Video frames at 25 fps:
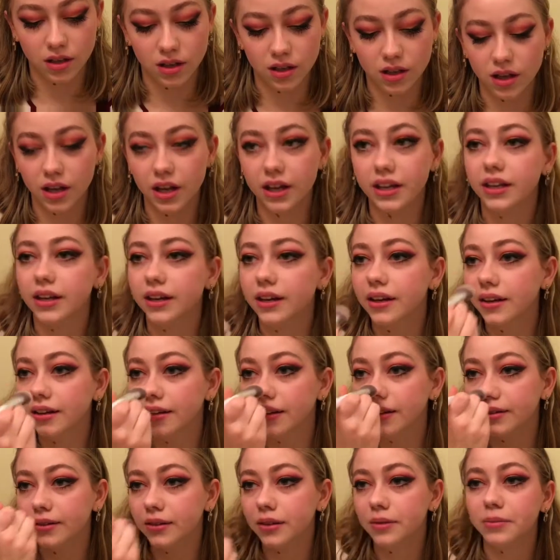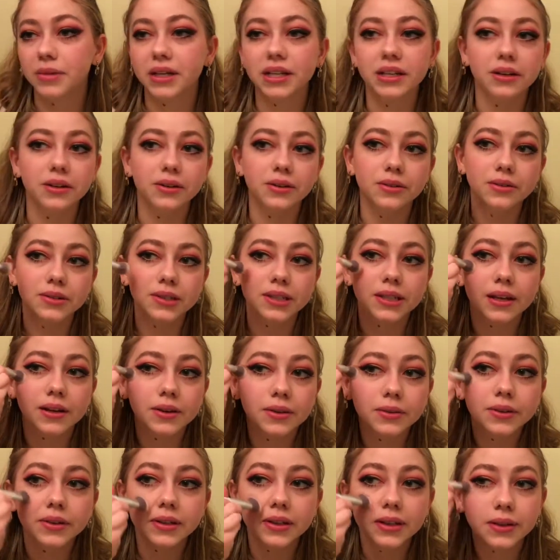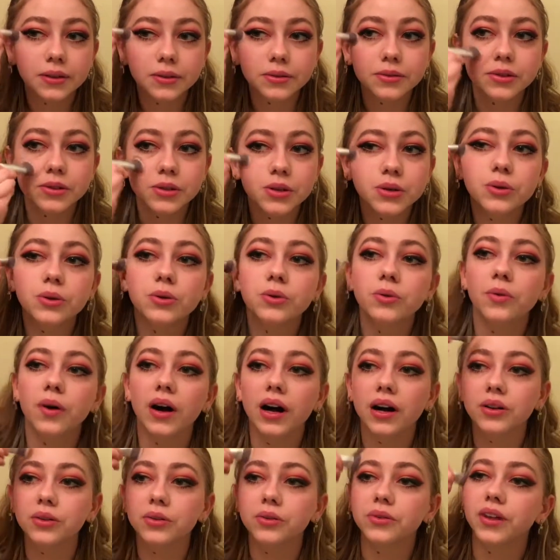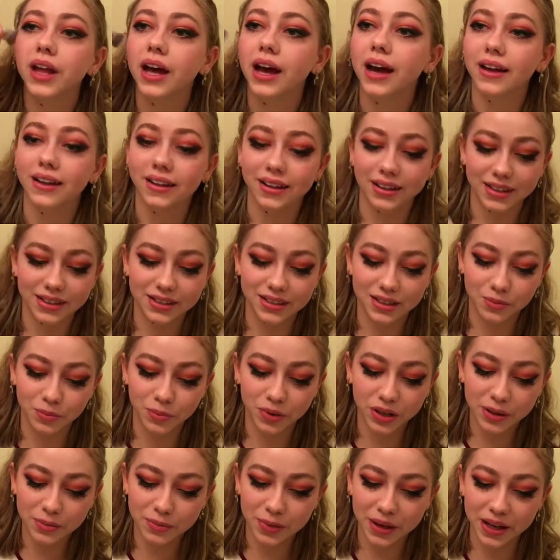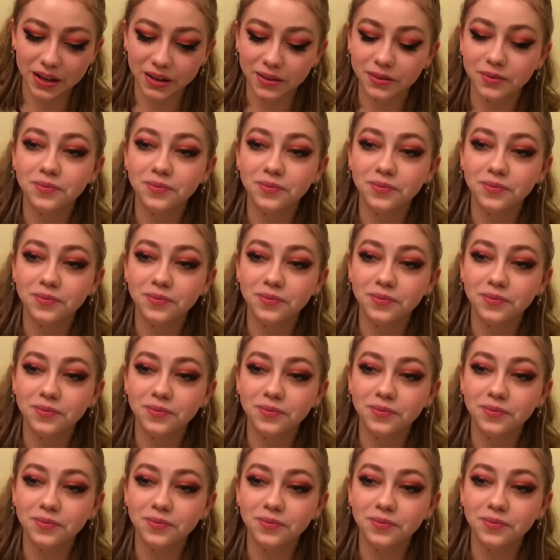I get a little on my nose. I don't really go too wild with the highlight because I'm pretty pale.